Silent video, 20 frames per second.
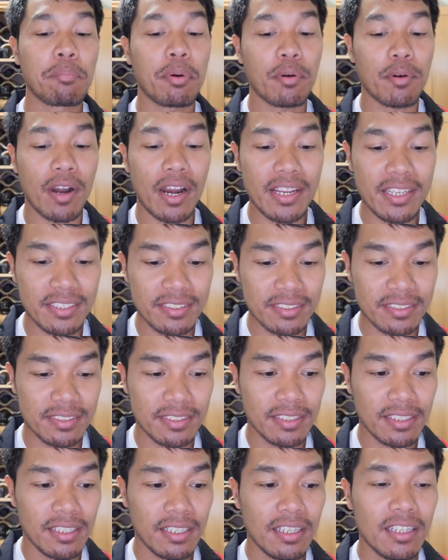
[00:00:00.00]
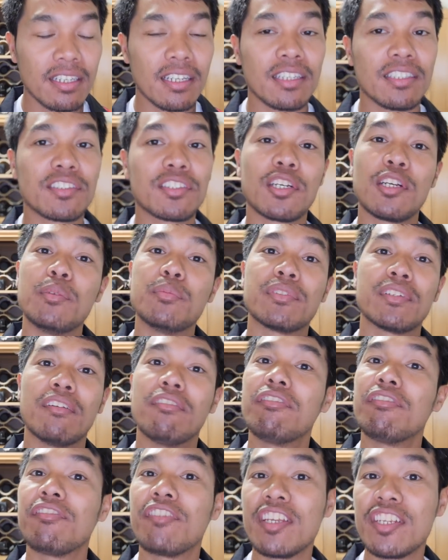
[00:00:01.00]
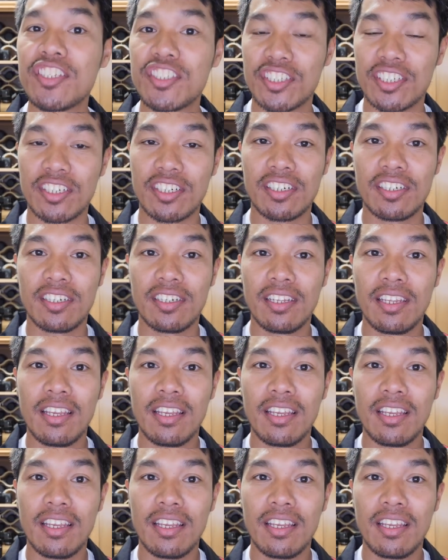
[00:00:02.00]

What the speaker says: price, in terms of feature,